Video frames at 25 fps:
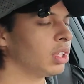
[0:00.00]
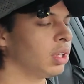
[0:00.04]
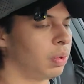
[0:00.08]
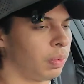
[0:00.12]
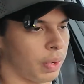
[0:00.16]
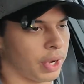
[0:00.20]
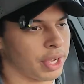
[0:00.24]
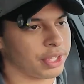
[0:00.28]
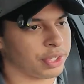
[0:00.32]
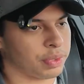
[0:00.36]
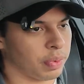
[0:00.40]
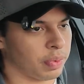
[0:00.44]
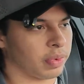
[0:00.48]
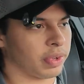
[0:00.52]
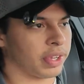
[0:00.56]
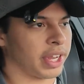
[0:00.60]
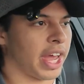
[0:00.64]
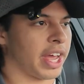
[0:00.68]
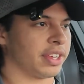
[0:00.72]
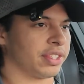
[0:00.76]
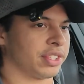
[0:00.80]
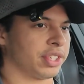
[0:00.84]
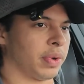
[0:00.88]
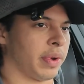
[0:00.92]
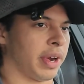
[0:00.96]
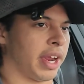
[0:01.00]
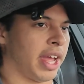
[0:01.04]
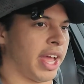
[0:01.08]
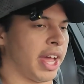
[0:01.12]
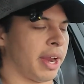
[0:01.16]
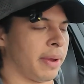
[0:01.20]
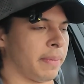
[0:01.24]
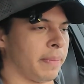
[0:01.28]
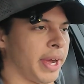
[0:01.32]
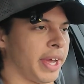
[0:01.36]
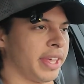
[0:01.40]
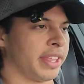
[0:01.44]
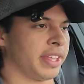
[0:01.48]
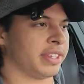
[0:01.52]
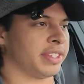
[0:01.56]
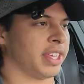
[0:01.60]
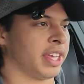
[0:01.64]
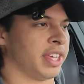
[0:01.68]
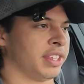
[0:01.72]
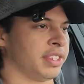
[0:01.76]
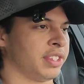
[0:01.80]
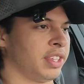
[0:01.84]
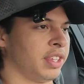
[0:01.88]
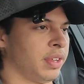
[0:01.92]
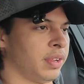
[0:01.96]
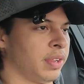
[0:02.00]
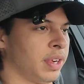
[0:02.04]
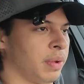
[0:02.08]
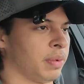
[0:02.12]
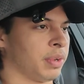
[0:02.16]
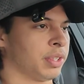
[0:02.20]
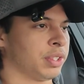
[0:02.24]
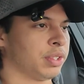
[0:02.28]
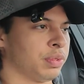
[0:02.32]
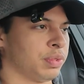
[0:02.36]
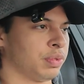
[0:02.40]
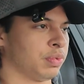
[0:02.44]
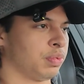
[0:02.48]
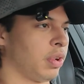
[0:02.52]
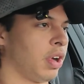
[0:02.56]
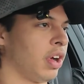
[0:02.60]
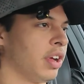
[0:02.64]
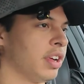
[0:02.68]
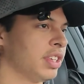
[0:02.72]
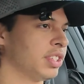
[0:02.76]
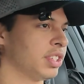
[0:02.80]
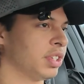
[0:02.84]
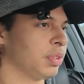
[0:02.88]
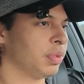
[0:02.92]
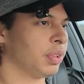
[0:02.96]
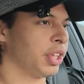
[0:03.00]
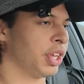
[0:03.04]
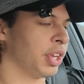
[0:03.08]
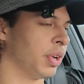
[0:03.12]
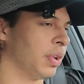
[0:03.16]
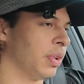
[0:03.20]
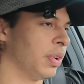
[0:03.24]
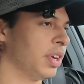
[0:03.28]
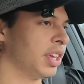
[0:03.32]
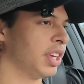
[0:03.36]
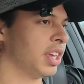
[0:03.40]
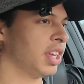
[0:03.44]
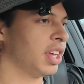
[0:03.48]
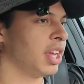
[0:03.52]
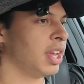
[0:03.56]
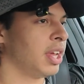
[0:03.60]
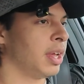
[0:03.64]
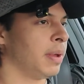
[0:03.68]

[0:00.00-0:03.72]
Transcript: was last year when I had to buy this AC unit, which was honestly really annoying,